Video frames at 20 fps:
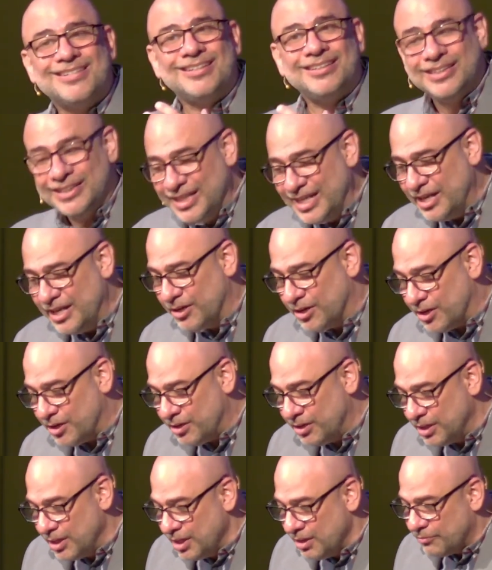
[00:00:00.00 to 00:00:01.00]

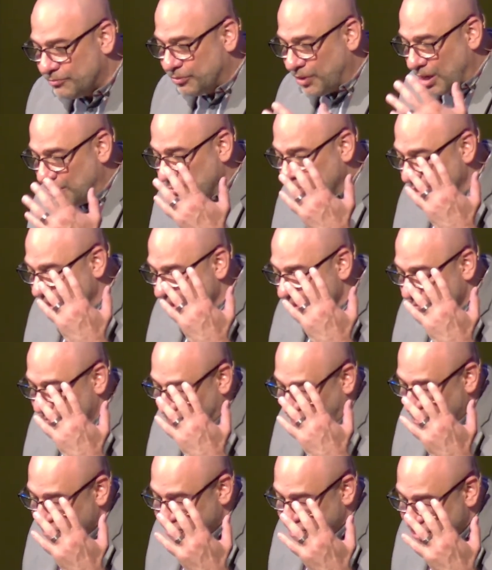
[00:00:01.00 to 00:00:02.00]
clear from
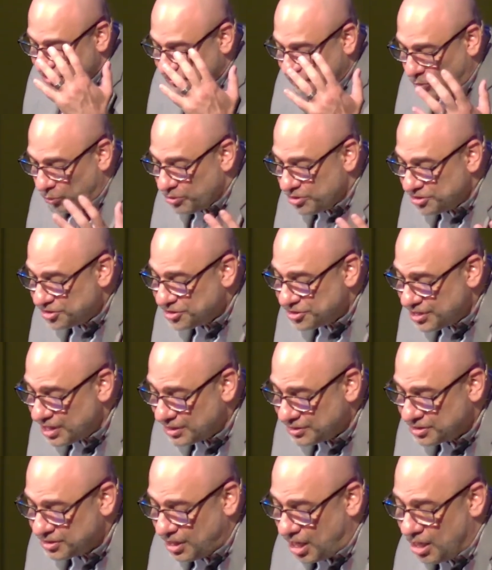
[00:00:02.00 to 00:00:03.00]
verses 4 to
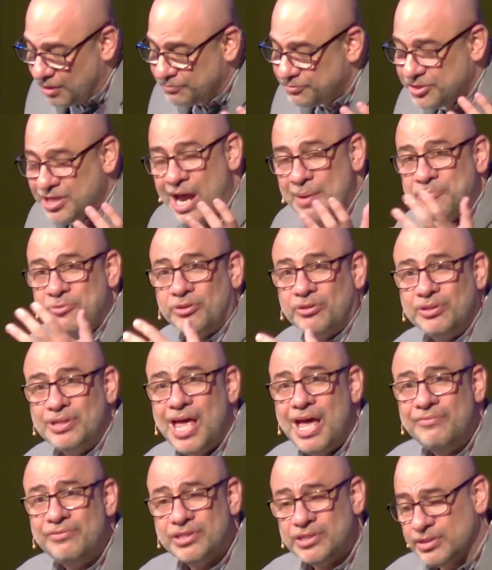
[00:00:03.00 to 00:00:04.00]
6 of chapter
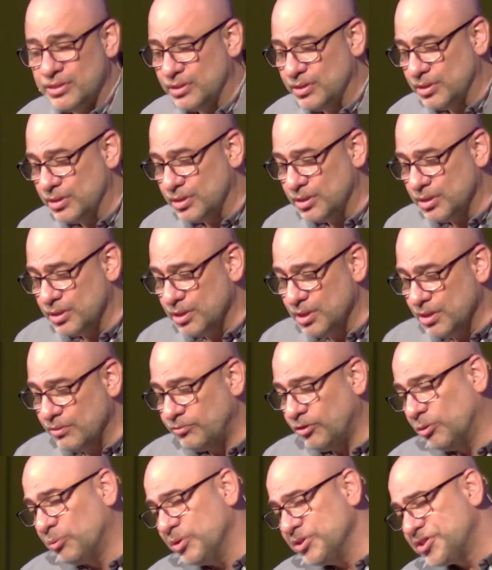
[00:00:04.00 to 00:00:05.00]
11.
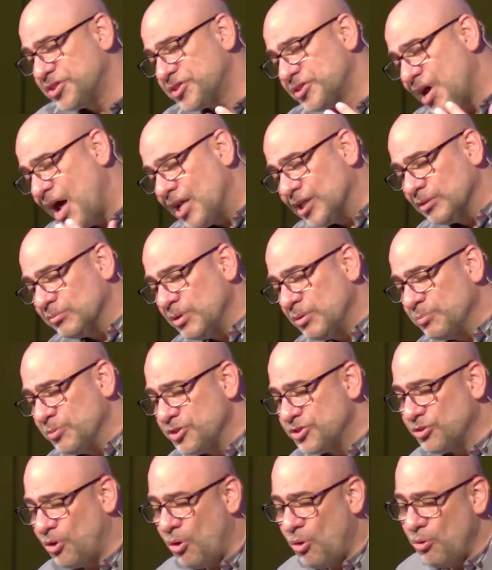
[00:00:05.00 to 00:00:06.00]
For when Solomon
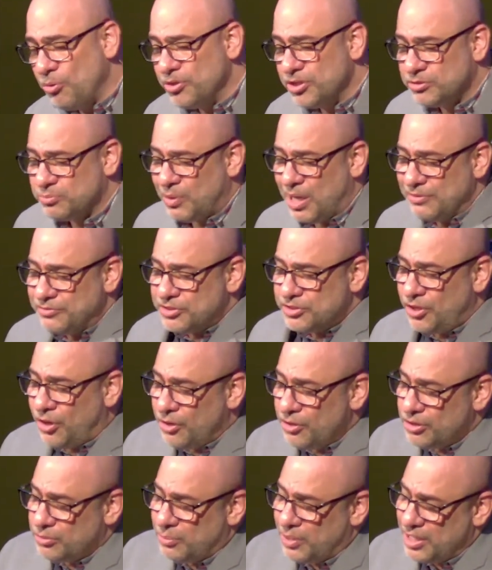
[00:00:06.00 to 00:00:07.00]
was old, his wives
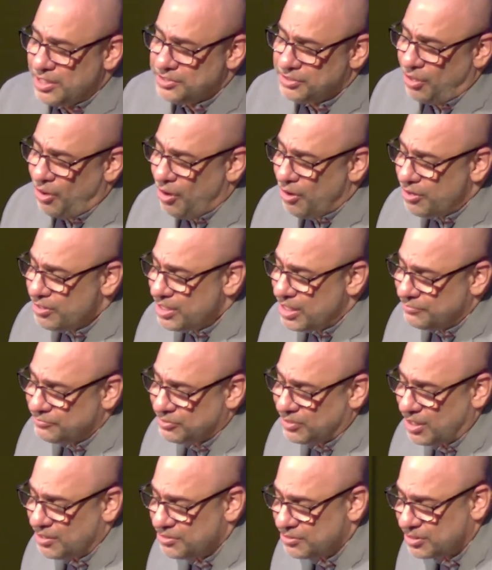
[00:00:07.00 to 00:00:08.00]
turned away his heart
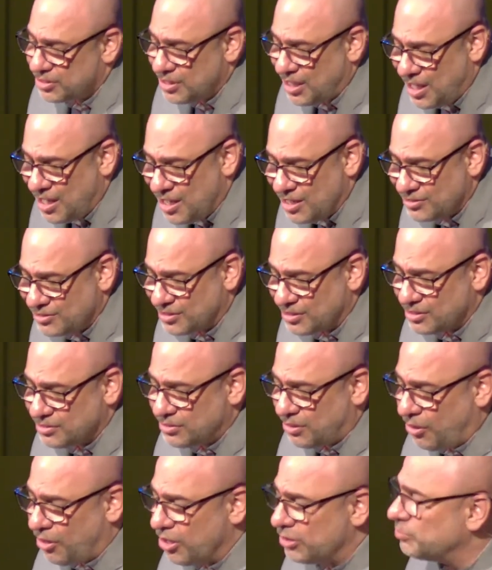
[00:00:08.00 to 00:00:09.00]
after other gods, and his
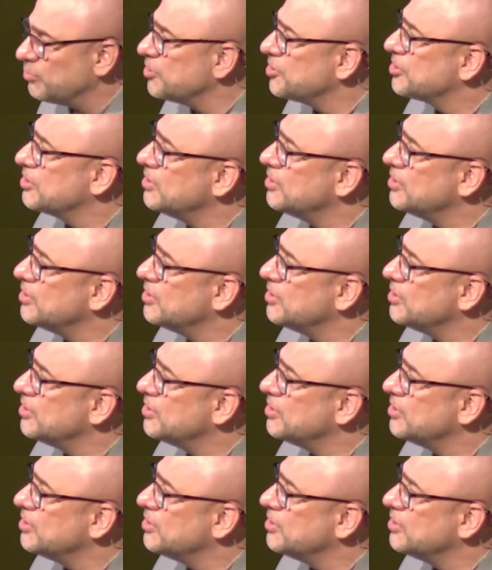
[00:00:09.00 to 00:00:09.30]
heart was